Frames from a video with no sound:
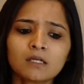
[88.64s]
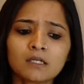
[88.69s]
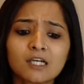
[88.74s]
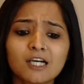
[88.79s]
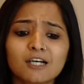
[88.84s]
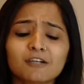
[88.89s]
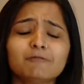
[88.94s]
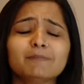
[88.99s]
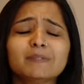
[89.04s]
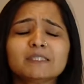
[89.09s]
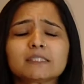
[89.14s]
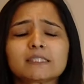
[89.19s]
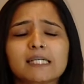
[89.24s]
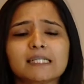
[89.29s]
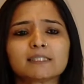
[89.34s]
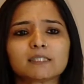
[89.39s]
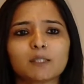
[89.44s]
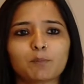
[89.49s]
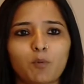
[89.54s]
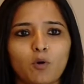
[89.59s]
governments
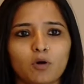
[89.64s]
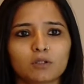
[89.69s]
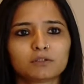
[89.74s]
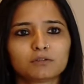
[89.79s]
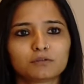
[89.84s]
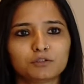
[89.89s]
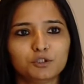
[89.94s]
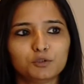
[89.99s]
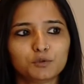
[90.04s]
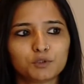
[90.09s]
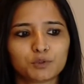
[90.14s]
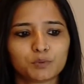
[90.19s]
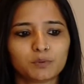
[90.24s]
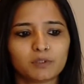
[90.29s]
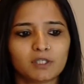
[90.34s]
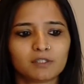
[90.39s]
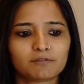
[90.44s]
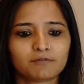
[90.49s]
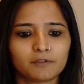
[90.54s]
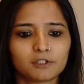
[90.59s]
can support youth
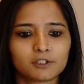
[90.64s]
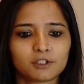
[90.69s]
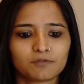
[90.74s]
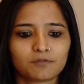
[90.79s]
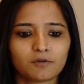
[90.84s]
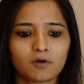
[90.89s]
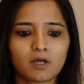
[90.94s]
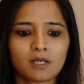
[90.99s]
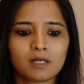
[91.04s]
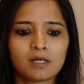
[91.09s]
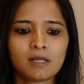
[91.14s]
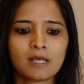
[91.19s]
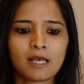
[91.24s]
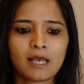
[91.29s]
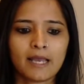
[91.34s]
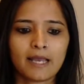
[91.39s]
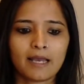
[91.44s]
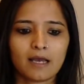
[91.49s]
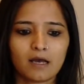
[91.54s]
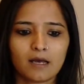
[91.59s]
work. First of all,
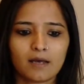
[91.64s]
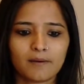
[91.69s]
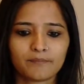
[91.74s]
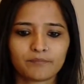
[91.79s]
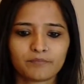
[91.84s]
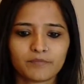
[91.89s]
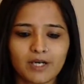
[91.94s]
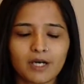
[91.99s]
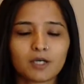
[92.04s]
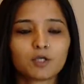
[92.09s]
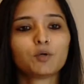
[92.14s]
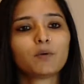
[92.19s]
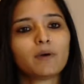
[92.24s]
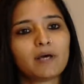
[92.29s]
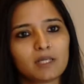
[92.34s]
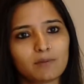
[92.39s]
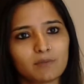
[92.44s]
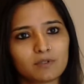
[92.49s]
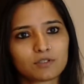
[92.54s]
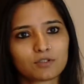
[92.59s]
there are two
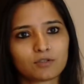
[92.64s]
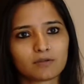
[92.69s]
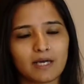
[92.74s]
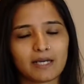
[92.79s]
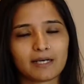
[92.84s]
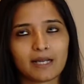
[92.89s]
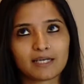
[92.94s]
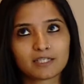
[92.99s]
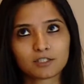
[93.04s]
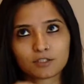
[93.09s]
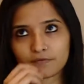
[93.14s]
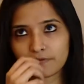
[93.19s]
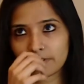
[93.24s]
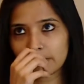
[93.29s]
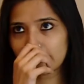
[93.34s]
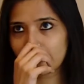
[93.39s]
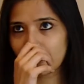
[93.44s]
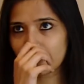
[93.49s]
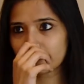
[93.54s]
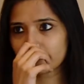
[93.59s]
elements to that. I just
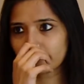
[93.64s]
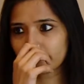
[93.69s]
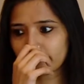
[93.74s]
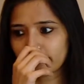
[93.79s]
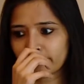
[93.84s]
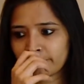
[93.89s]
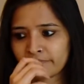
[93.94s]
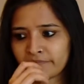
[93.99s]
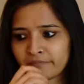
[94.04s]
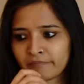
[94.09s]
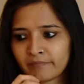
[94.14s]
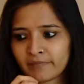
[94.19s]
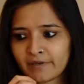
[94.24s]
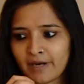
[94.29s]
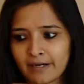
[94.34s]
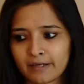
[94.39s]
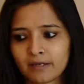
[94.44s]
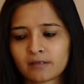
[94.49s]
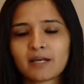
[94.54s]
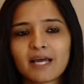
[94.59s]
feel that
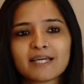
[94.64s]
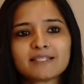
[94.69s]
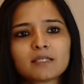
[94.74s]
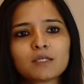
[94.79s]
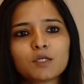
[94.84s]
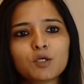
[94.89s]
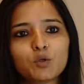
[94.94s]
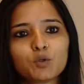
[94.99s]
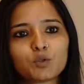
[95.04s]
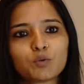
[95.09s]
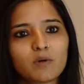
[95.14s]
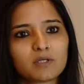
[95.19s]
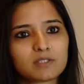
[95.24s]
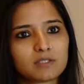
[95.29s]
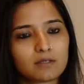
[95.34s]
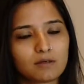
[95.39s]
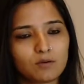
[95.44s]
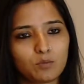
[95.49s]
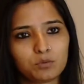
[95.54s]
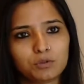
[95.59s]
recognizing youth
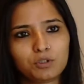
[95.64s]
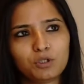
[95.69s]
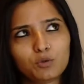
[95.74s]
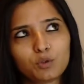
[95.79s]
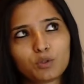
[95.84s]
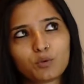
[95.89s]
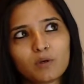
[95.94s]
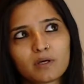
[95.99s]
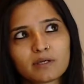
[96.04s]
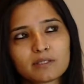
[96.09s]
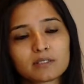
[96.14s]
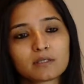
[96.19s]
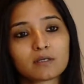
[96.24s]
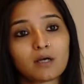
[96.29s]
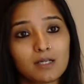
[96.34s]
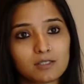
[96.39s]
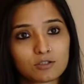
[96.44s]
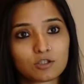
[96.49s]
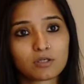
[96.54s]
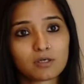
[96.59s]
work is a
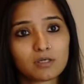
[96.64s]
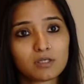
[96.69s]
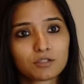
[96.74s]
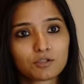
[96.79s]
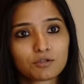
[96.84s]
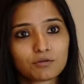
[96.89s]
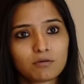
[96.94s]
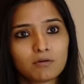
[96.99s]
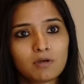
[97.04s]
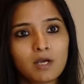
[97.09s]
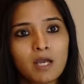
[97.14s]
cultural issue,